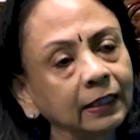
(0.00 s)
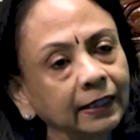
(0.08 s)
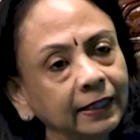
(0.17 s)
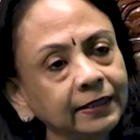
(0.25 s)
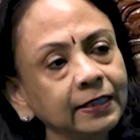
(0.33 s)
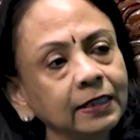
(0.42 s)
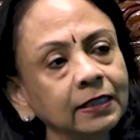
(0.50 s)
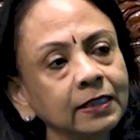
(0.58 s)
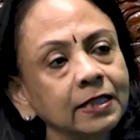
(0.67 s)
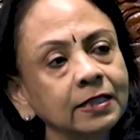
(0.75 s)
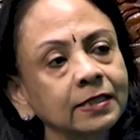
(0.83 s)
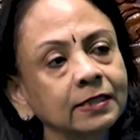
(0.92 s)
India
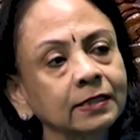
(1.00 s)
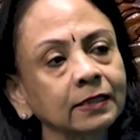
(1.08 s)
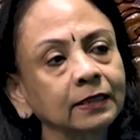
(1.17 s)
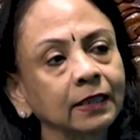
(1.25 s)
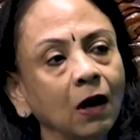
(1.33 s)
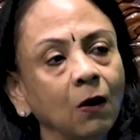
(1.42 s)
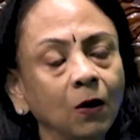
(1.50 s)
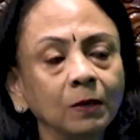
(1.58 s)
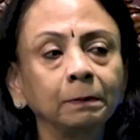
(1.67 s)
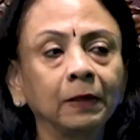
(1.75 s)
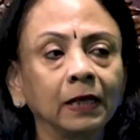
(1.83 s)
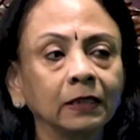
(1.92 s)
is on
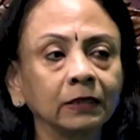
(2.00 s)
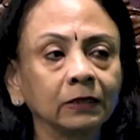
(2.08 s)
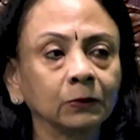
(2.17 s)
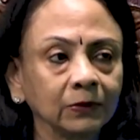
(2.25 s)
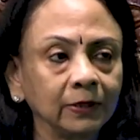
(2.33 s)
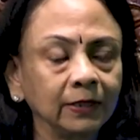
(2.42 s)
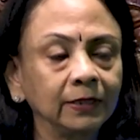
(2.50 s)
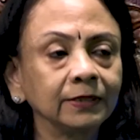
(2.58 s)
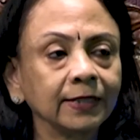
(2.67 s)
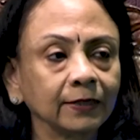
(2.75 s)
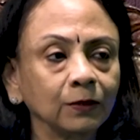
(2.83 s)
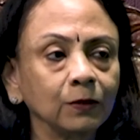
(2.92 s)
par in
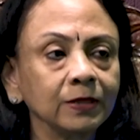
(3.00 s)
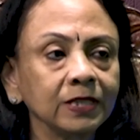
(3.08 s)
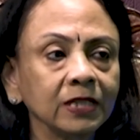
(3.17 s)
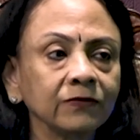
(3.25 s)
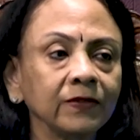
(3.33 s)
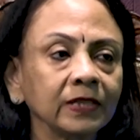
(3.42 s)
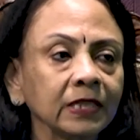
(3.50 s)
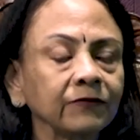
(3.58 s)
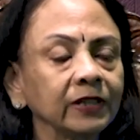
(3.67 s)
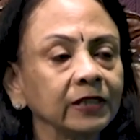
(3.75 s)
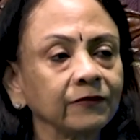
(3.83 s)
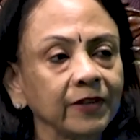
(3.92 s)
technologies
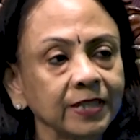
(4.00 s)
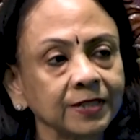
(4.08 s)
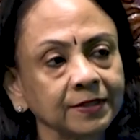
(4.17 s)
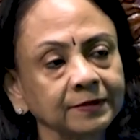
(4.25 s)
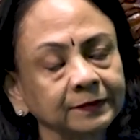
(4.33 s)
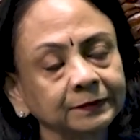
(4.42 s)
vis-a-vis the West?